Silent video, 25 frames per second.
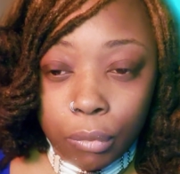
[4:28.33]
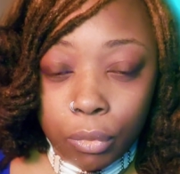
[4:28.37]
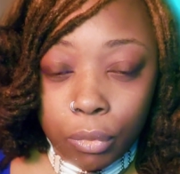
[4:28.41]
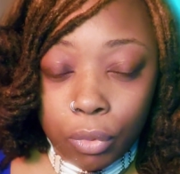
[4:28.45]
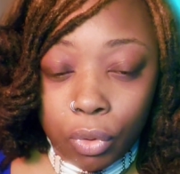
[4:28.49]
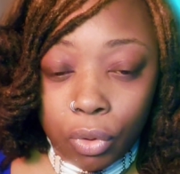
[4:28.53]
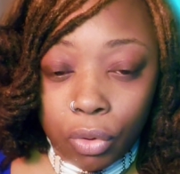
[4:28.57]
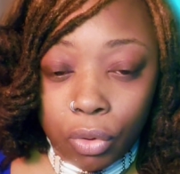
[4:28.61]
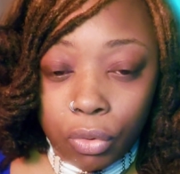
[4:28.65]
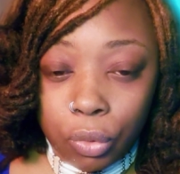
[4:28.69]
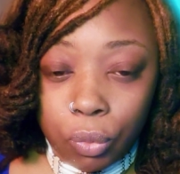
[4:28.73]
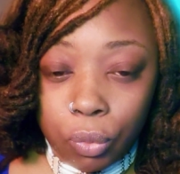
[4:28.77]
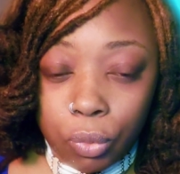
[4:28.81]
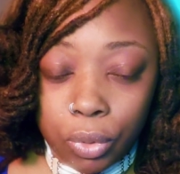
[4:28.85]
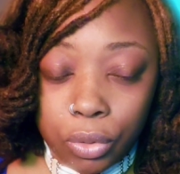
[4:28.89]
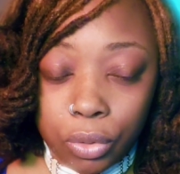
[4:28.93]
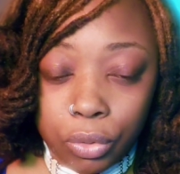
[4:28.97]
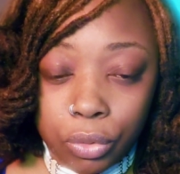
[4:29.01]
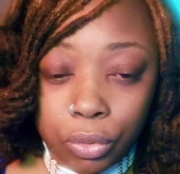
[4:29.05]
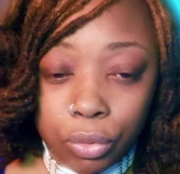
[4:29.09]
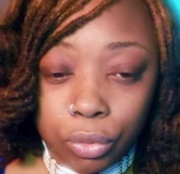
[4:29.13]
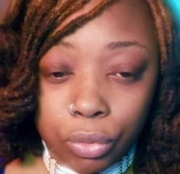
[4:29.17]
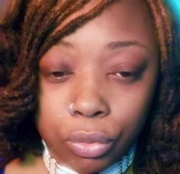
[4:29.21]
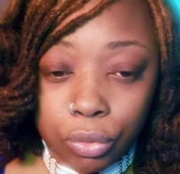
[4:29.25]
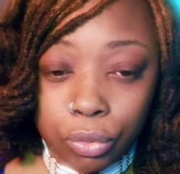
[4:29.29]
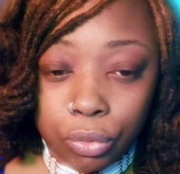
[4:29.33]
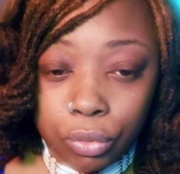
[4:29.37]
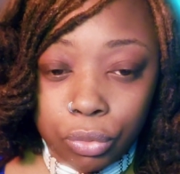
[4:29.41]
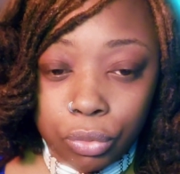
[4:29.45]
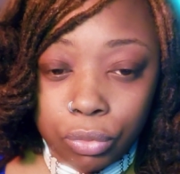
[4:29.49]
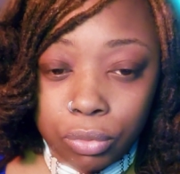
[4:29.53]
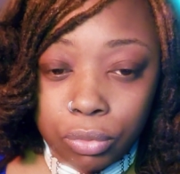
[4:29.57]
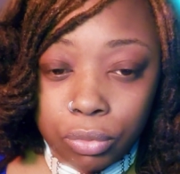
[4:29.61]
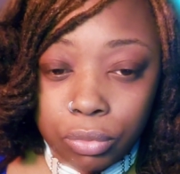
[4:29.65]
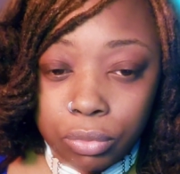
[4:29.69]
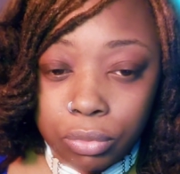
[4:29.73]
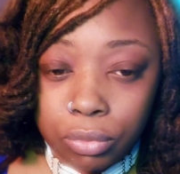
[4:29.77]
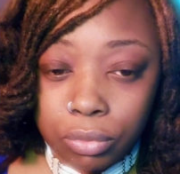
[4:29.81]
or you went through,
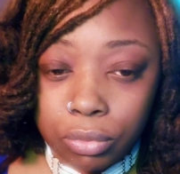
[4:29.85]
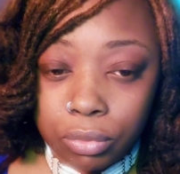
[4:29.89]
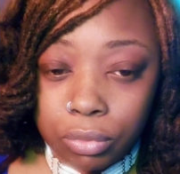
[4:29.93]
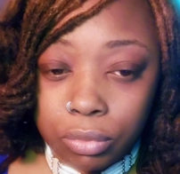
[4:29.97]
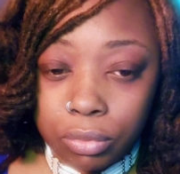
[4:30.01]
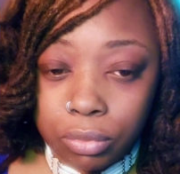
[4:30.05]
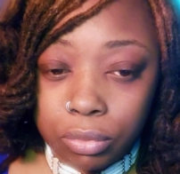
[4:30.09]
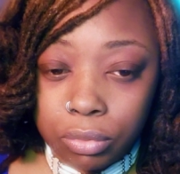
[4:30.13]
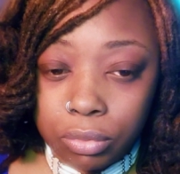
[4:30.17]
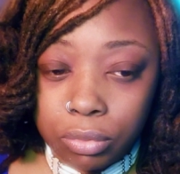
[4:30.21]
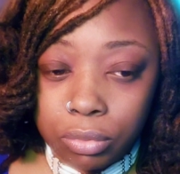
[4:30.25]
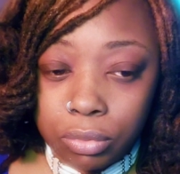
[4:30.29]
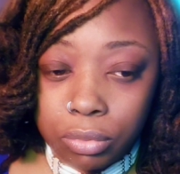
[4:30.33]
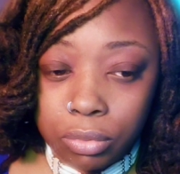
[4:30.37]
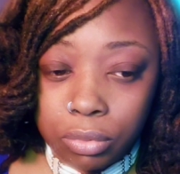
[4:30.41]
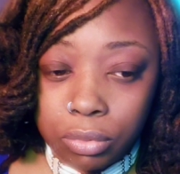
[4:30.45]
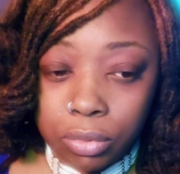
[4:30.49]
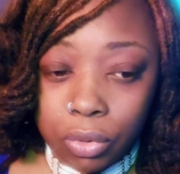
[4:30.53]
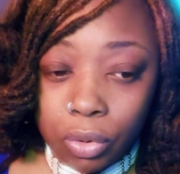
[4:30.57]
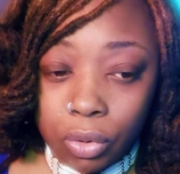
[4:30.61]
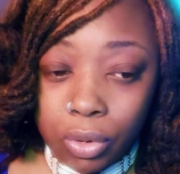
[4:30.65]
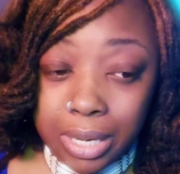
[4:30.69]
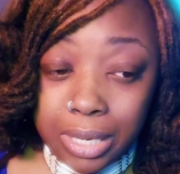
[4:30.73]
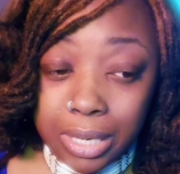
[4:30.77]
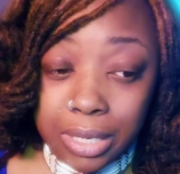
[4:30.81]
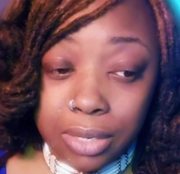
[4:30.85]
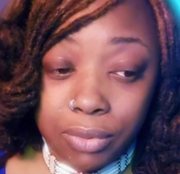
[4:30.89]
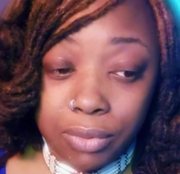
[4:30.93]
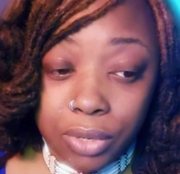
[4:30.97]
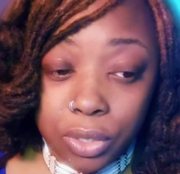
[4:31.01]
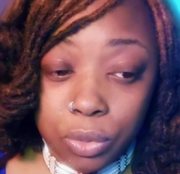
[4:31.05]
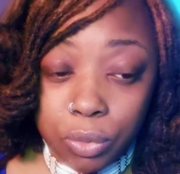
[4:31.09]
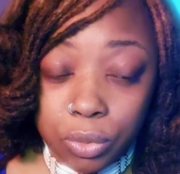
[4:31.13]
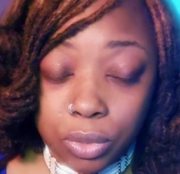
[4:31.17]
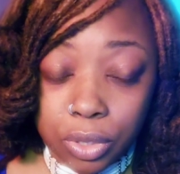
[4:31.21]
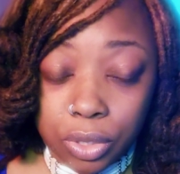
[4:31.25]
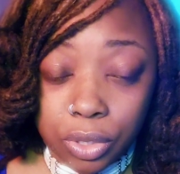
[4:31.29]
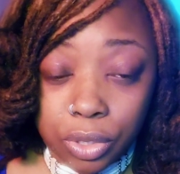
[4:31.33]
or
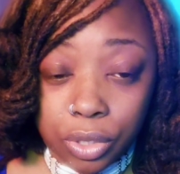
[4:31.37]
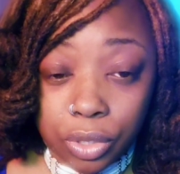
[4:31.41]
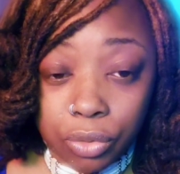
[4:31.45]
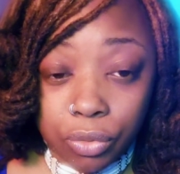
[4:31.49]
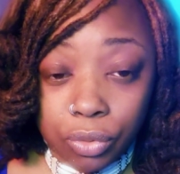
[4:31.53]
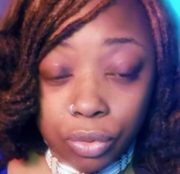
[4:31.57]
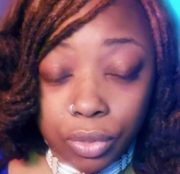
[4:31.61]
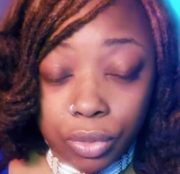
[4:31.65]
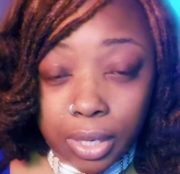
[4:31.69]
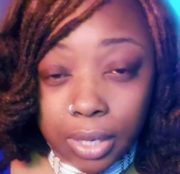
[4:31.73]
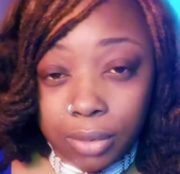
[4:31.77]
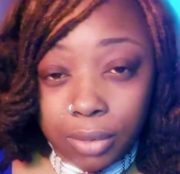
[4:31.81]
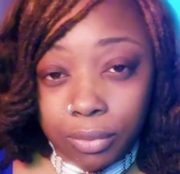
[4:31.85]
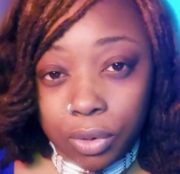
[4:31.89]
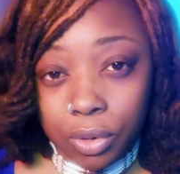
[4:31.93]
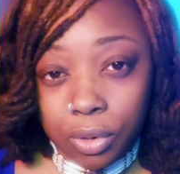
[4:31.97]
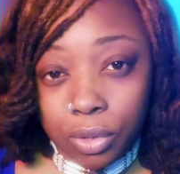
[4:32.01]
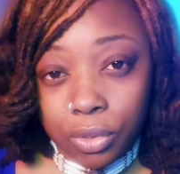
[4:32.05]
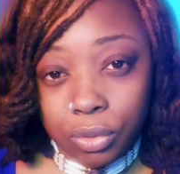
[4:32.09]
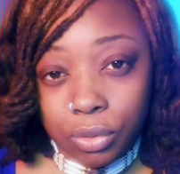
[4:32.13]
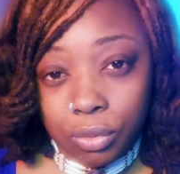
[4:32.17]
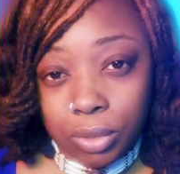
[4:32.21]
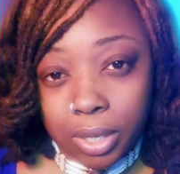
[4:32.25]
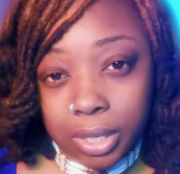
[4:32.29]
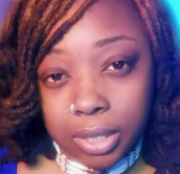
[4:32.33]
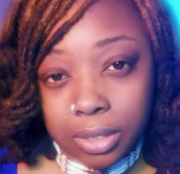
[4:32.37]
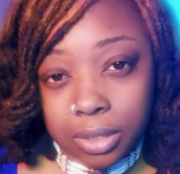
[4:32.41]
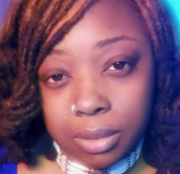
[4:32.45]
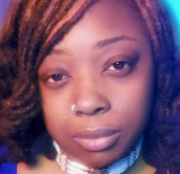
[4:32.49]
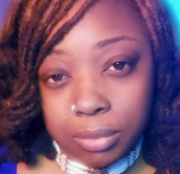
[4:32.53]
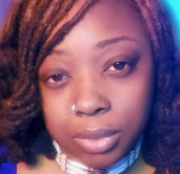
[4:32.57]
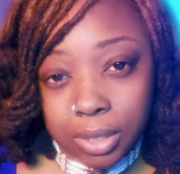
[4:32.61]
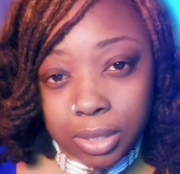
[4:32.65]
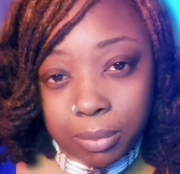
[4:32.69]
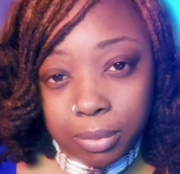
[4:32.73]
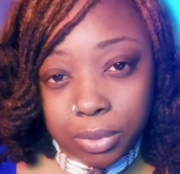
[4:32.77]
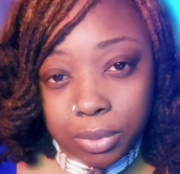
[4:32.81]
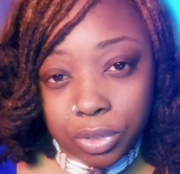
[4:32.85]
individuals in general that have gone through like some
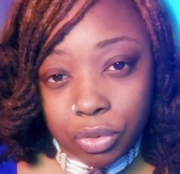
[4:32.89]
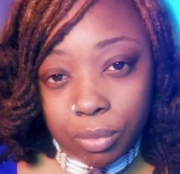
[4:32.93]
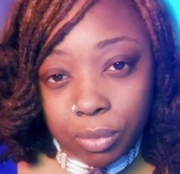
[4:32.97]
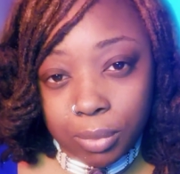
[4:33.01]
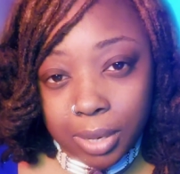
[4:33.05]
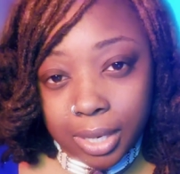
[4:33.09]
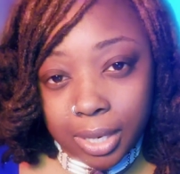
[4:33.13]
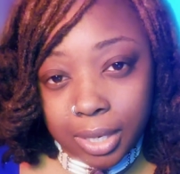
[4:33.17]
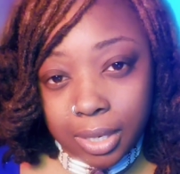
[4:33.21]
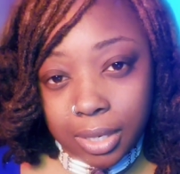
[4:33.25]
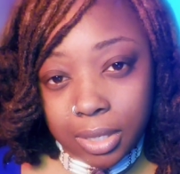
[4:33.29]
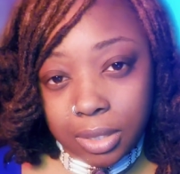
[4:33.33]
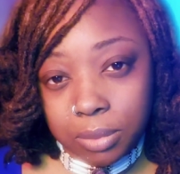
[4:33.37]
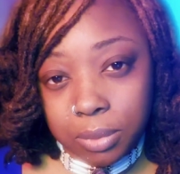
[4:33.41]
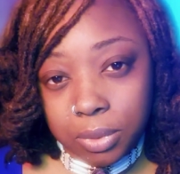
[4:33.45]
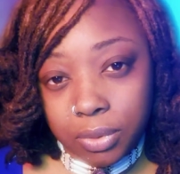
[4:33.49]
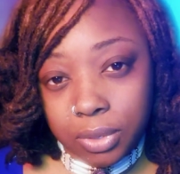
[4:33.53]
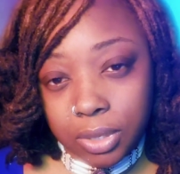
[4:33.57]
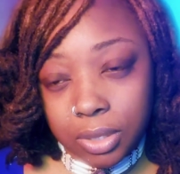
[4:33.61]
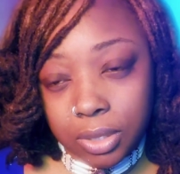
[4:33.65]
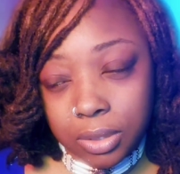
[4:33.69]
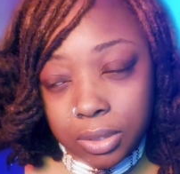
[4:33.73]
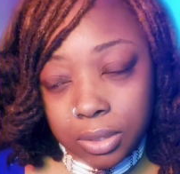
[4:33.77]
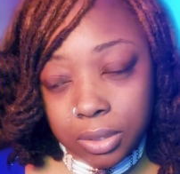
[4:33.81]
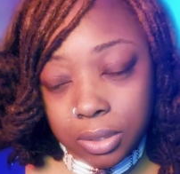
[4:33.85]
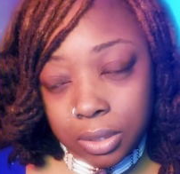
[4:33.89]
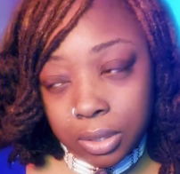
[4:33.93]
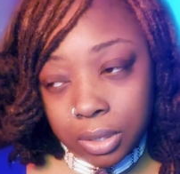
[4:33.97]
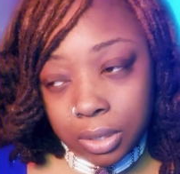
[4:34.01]
type of traumatic experience